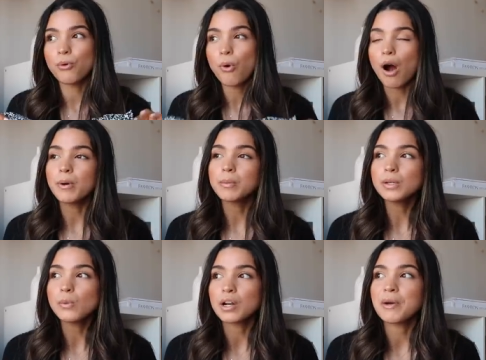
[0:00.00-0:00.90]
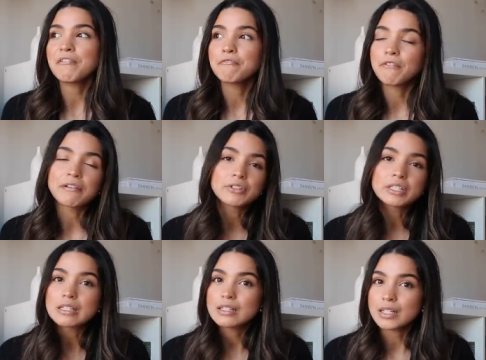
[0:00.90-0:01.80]
probably one of my
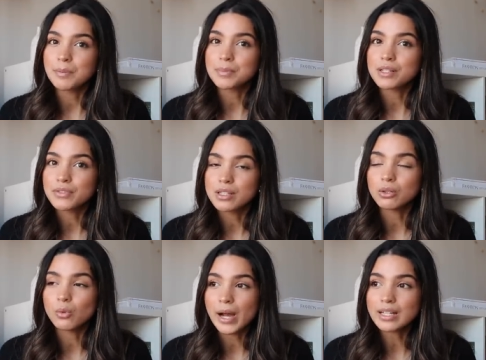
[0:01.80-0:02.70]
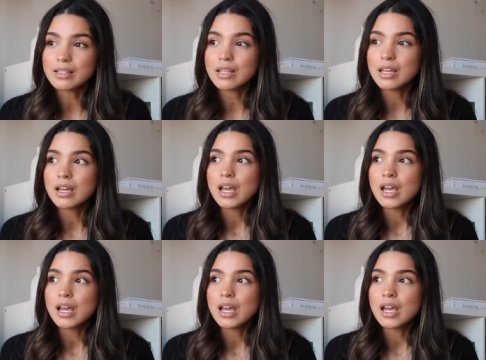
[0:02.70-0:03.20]
favorite types of silhouettes.